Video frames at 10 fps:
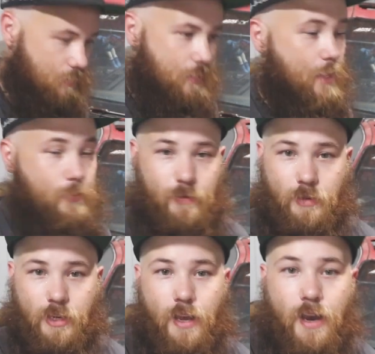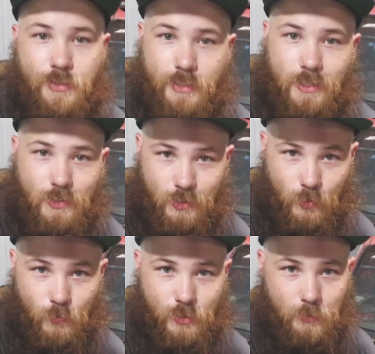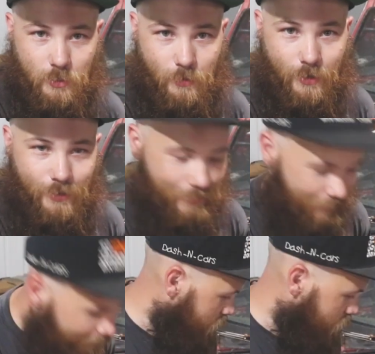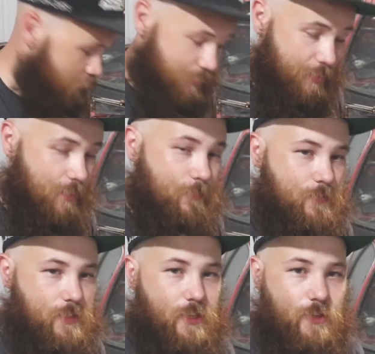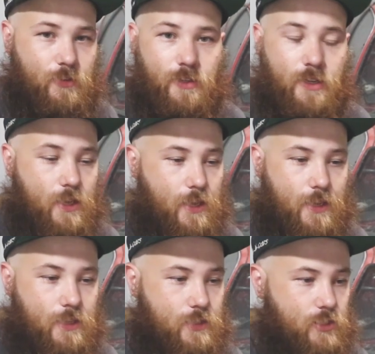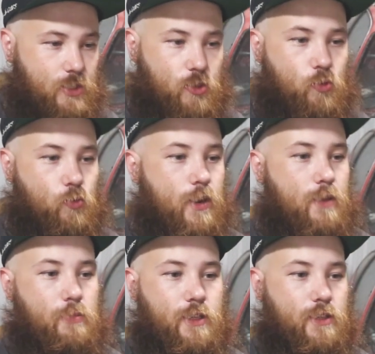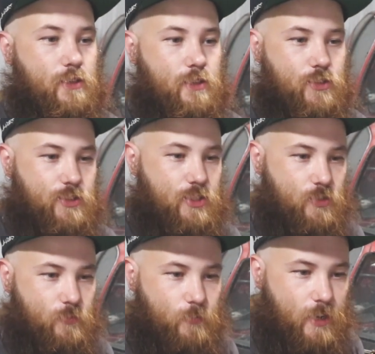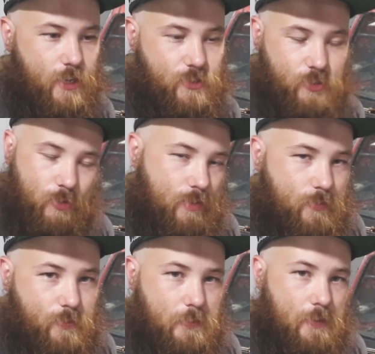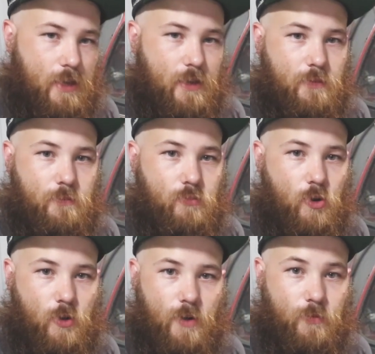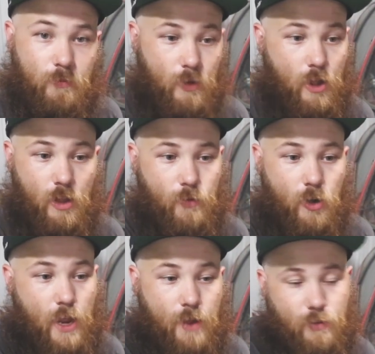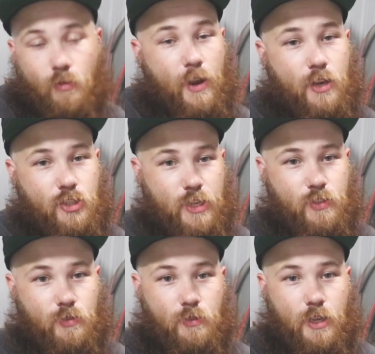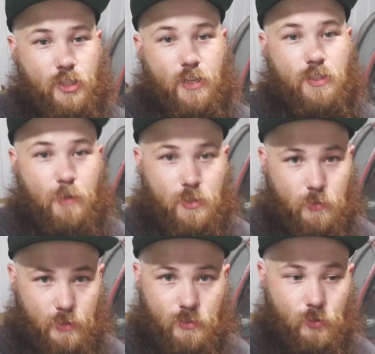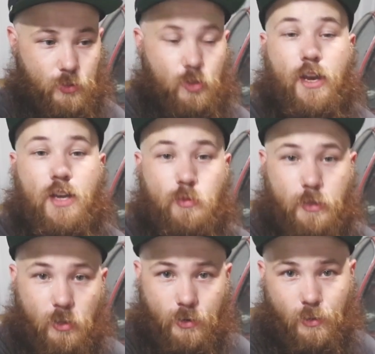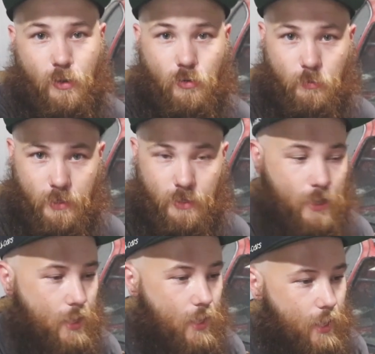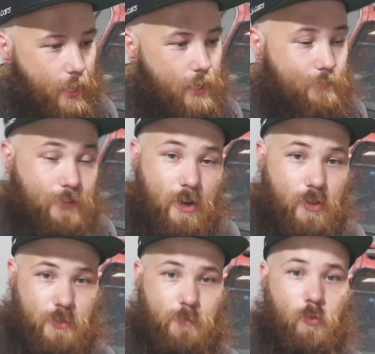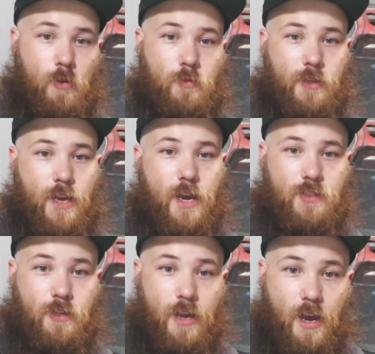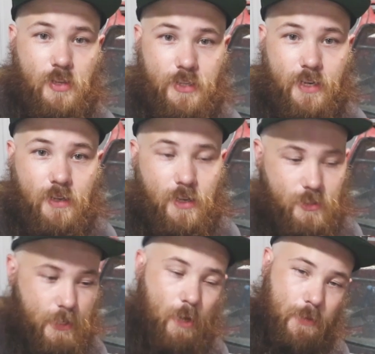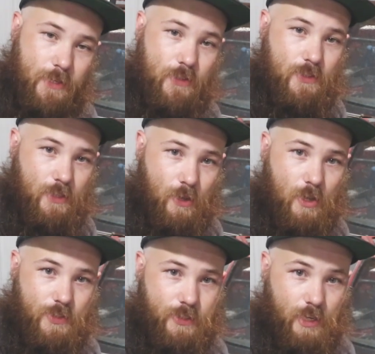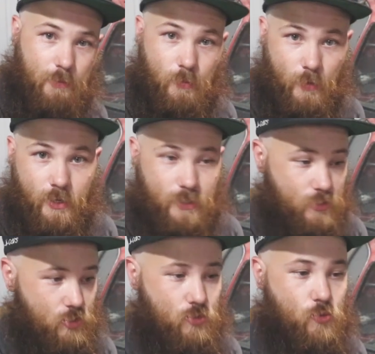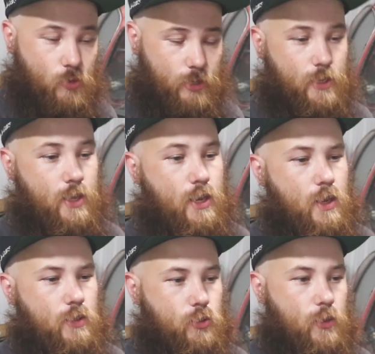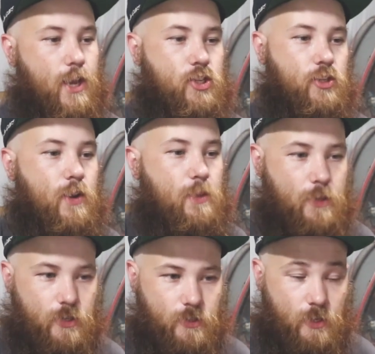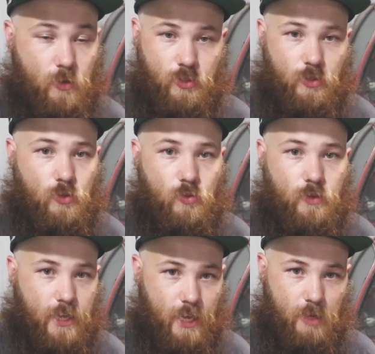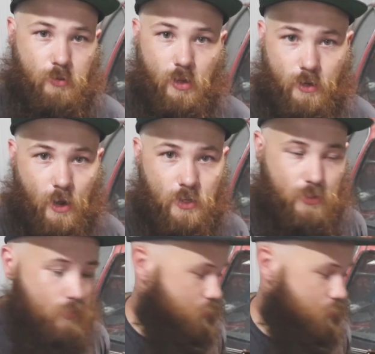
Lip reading: can't believe I'm getting a Haltech ECU for something of mine. So it's the Elite 1500. It's such a very intuitive program from all of her. I've never had a chance to mess with it, so you guys will be learning along with me, and I've got all the support from the guys there at Haltech to help me get this thing all set up and ready to destroy. So he actually recommended the O2 CAN plug also,